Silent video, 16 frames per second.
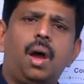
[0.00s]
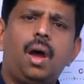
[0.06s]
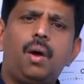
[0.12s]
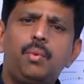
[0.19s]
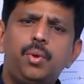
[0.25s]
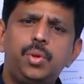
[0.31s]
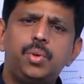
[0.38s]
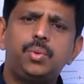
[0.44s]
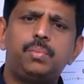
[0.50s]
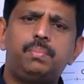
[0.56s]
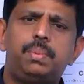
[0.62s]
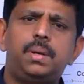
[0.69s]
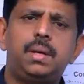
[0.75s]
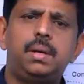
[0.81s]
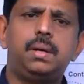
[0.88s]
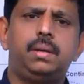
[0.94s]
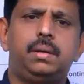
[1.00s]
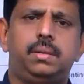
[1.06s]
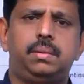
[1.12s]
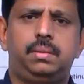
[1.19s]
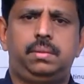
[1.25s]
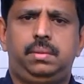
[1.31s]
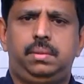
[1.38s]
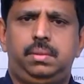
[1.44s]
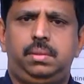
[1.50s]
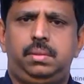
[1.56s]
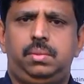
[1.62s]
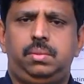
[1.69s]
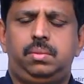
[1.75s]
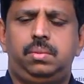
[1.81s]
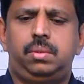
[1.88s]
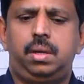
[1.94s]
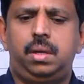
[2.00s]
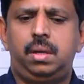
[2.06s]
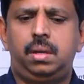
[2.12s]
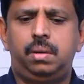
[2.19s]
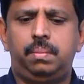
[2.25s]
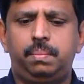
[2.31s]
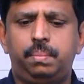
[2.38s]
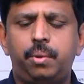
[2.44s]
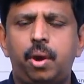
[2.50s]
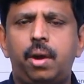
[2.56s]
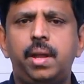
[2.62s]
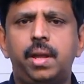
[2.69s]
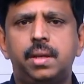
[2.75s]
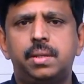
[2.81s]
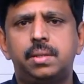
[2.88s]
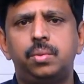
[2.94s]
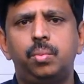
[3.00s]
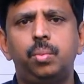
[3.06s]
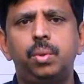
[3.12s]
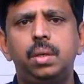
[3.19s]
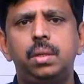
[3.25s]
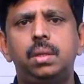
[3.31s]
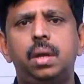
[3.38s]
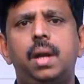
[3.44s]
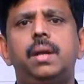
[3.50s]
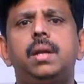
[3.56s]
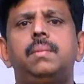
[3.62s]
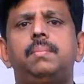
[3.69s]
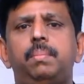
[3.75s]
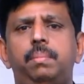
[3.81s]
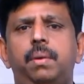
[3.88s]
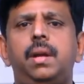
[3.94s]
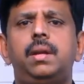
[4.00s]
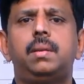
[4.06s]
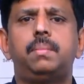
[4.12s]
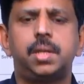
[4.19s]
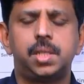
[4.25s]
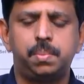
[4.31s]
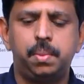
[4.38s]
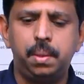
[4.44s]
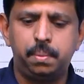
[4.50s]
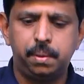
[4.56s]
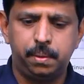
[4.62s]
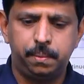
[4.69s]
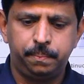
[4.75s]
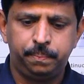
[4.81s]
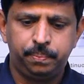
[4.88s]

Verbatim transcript: How do you build, you know, a product with 100, 100 plus people?